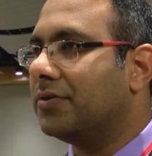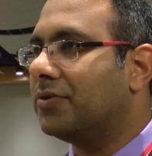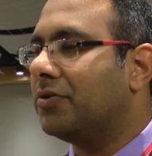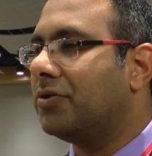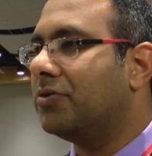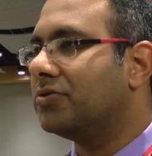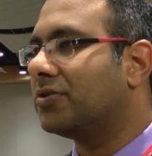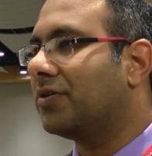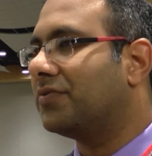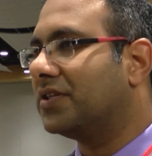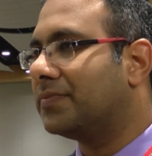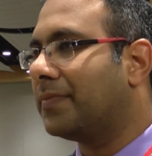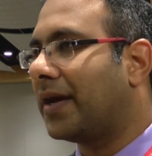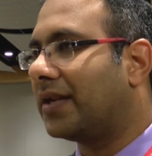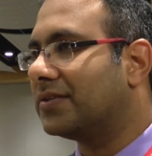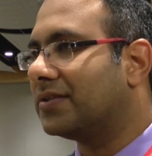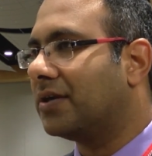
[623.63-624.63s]
to use of this
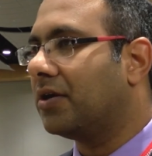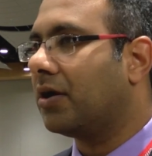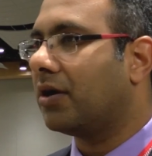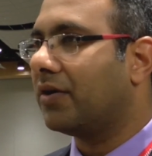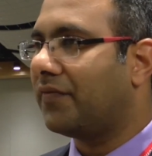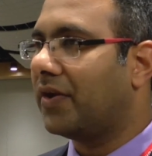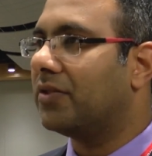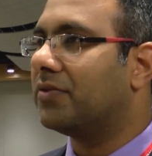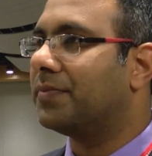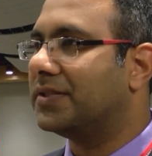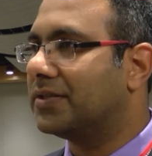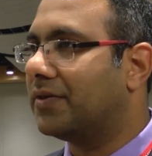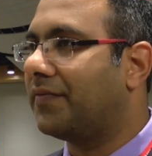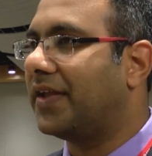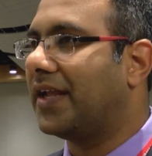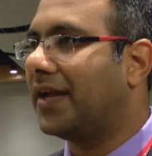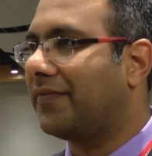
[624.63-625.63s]
medicine in heart failure with
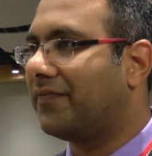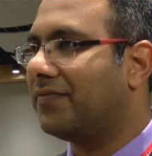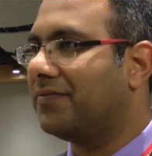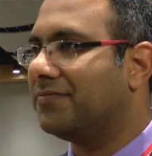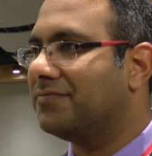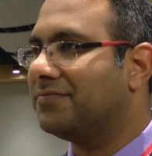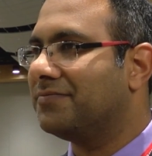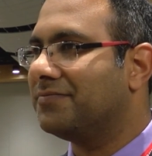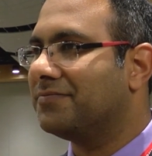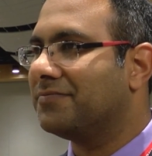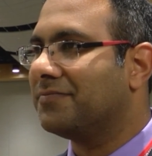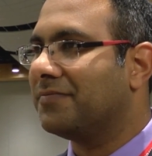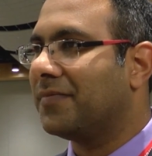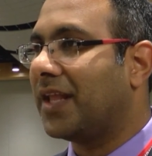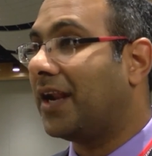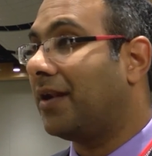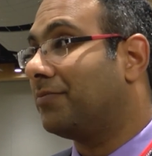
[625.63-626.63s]
preserved EF.
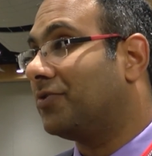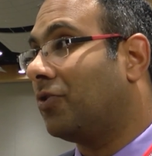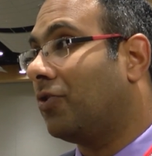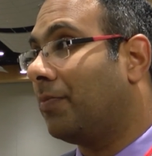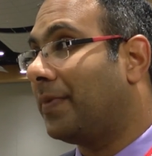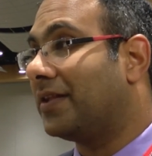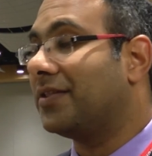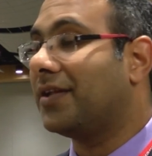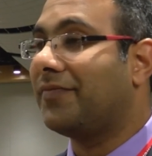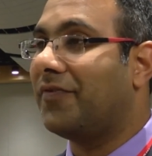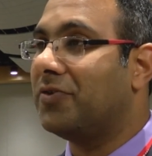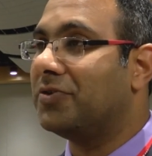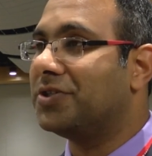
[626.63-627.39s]
And I'm hoping that